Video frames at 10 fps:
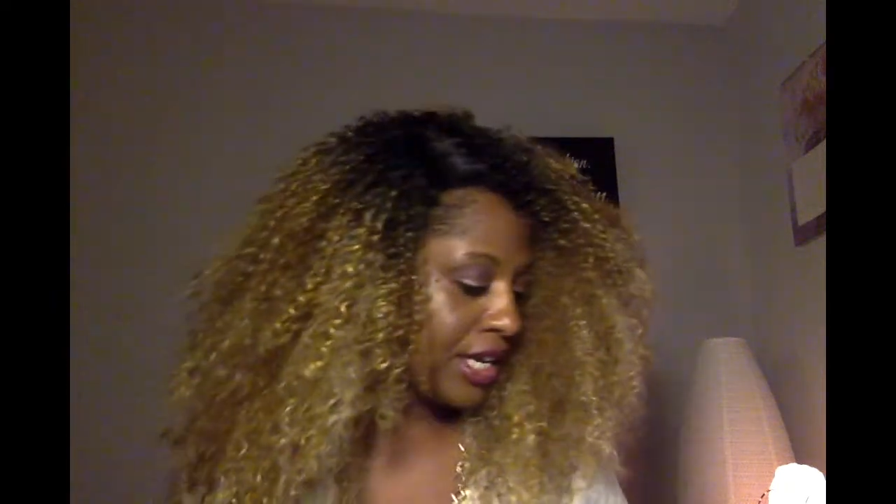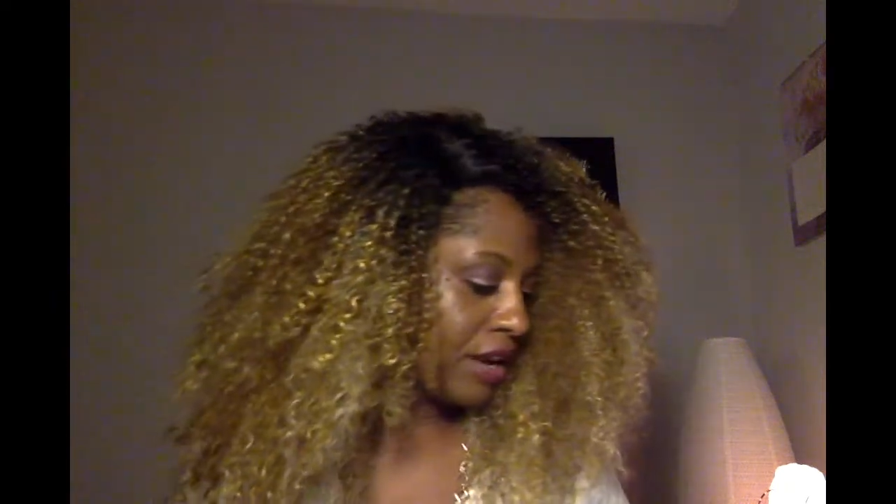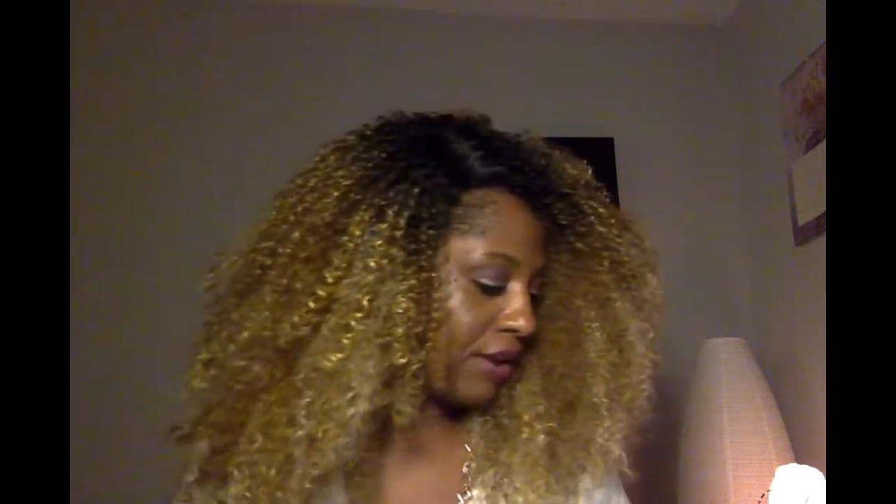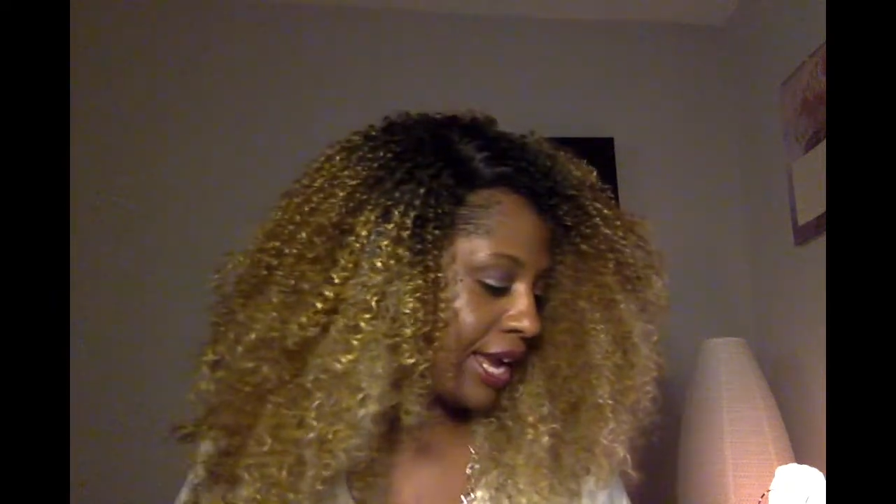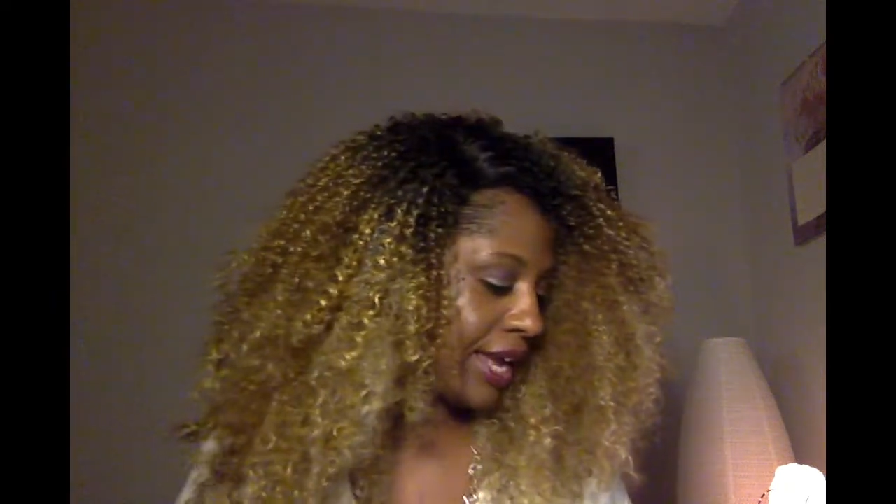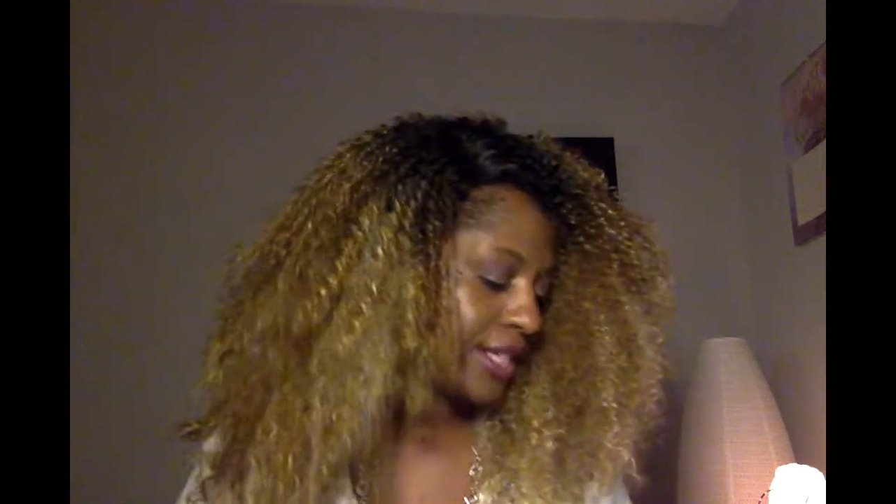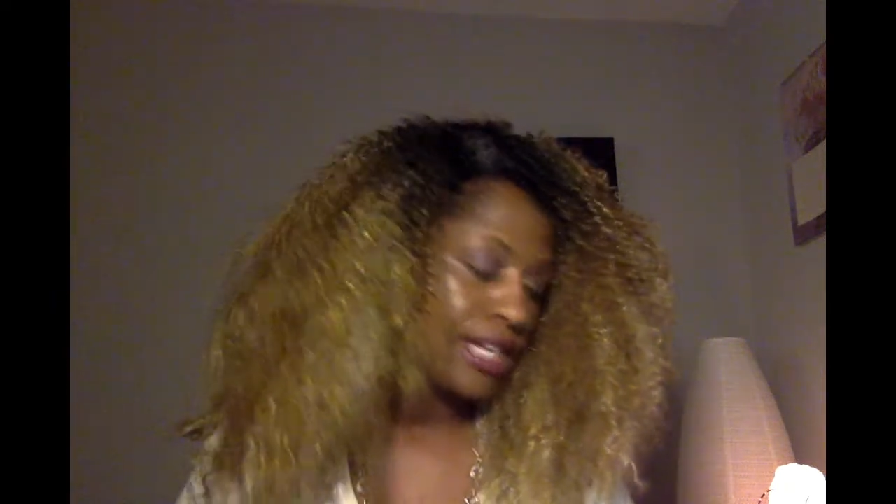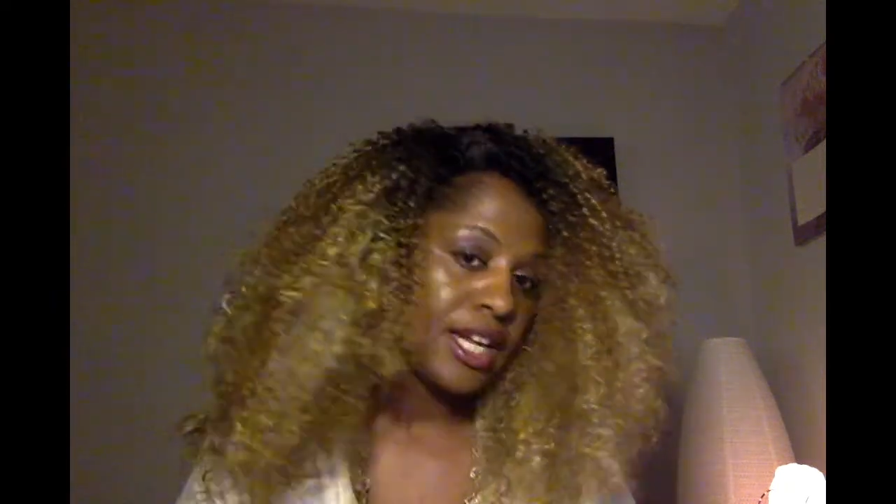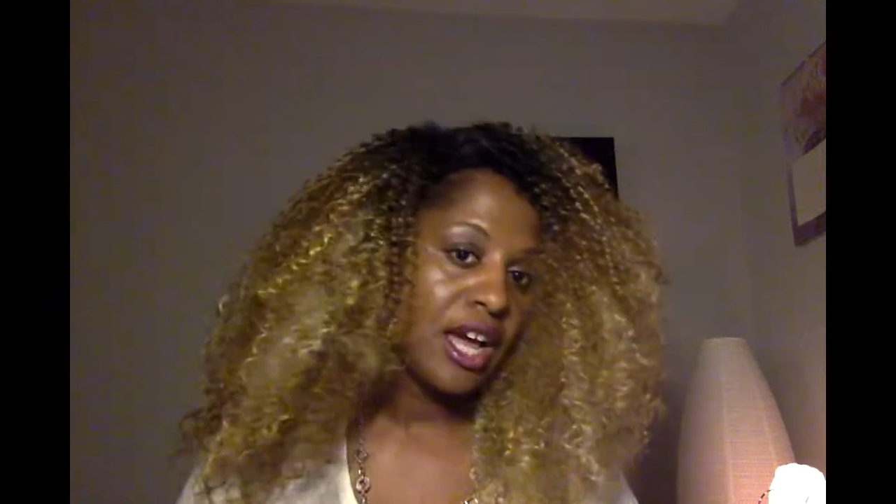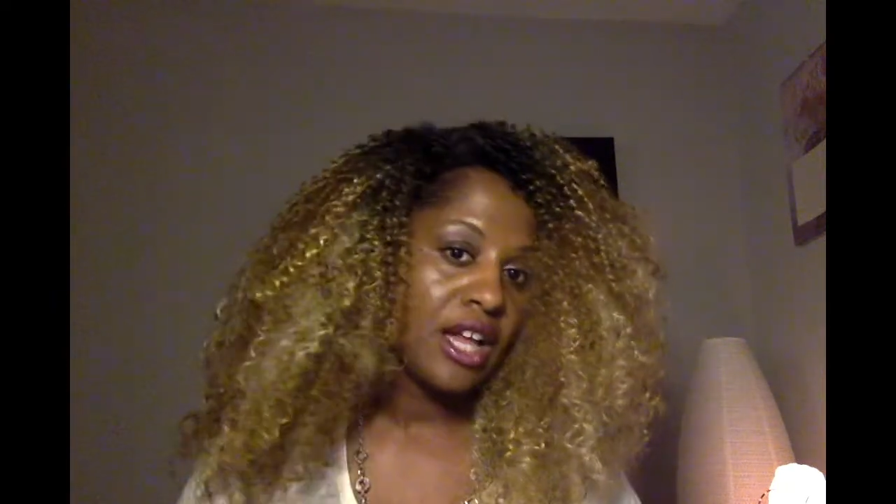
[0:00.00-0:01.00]
your hands
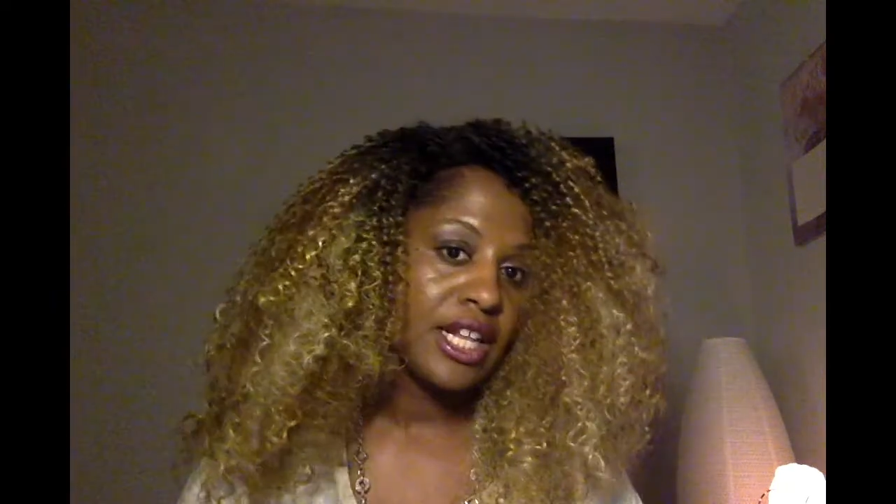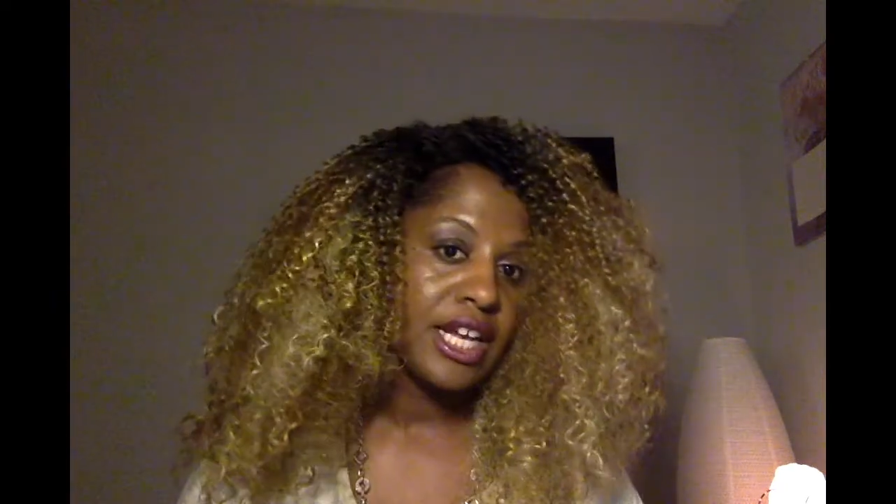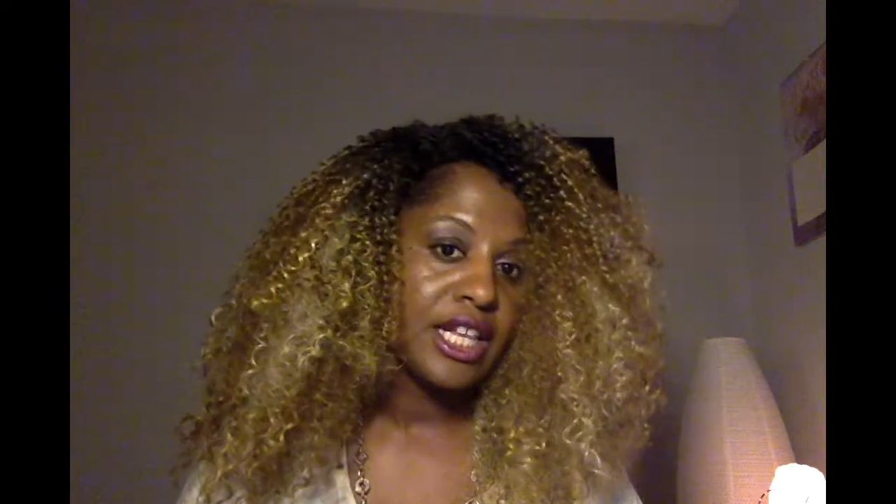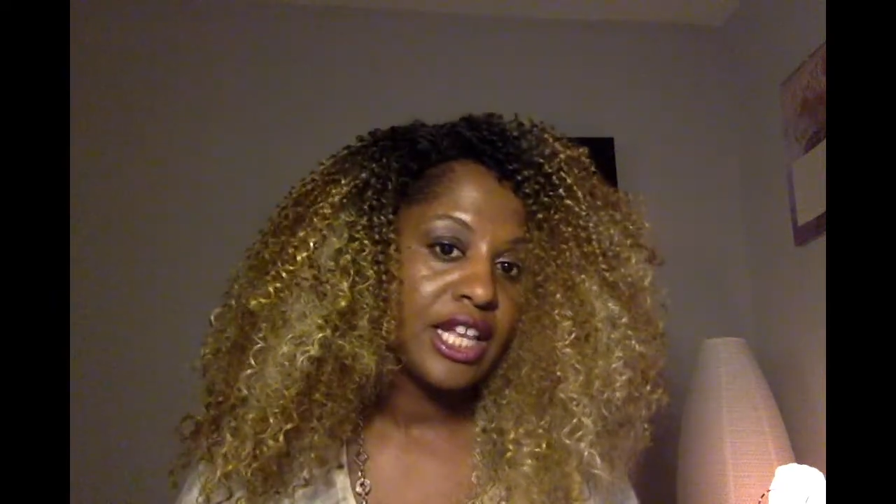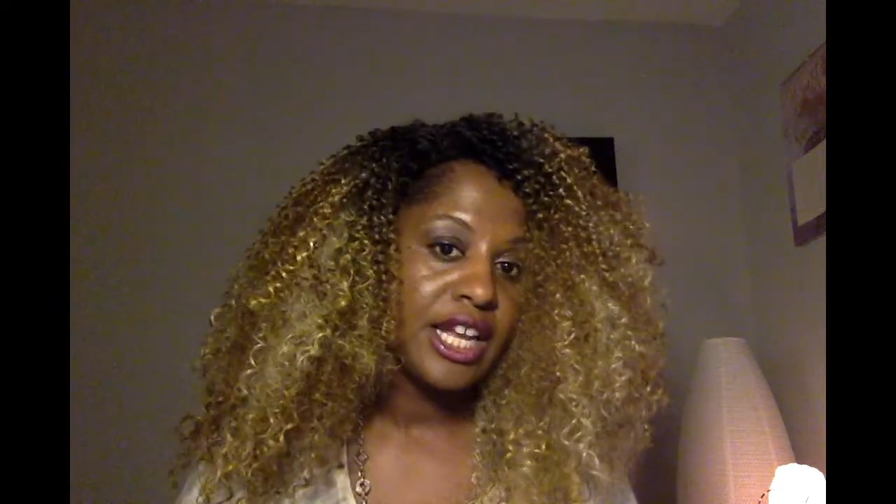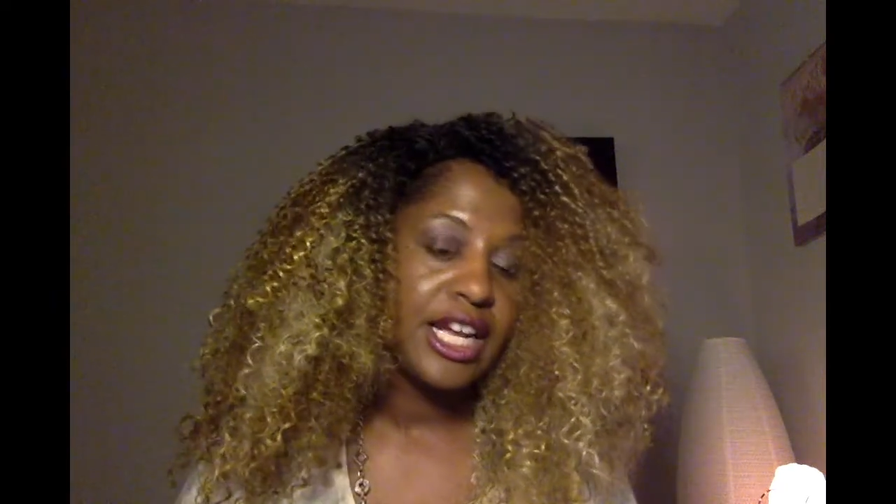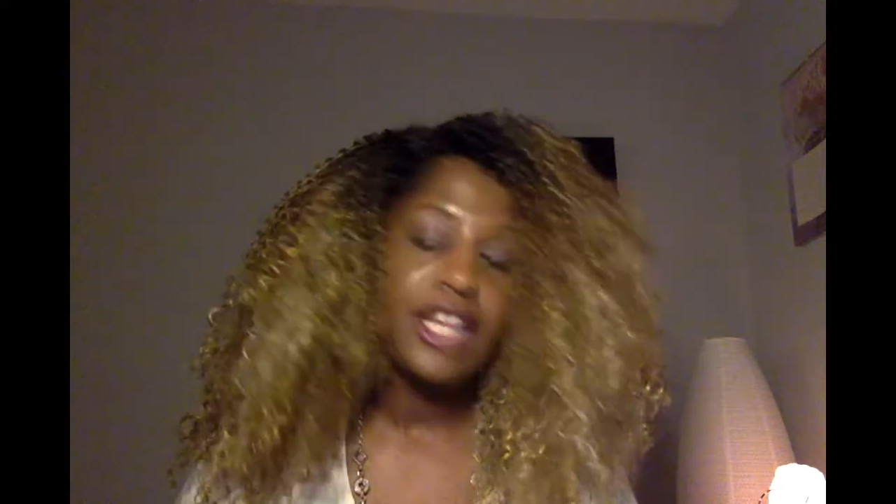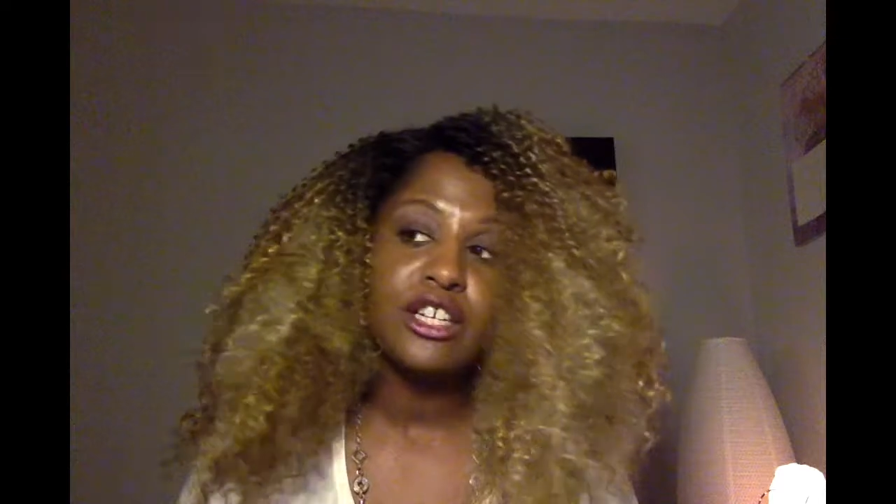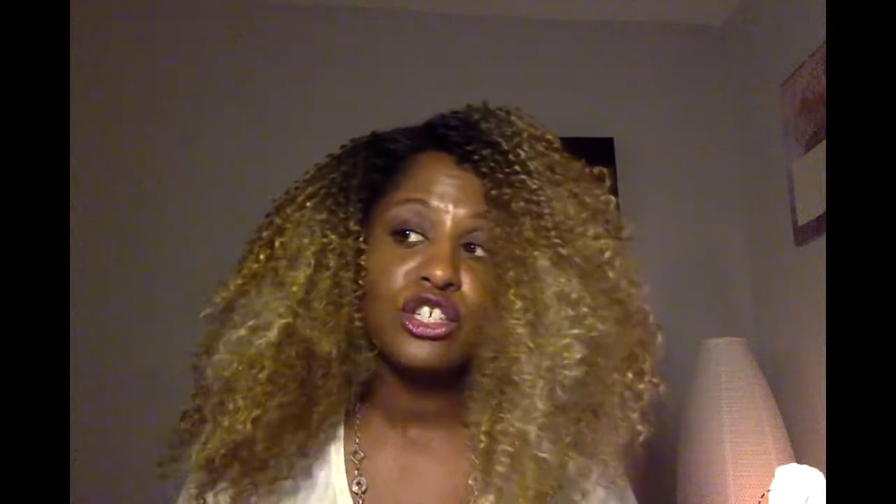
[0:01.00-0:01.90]
ain't all that clean either,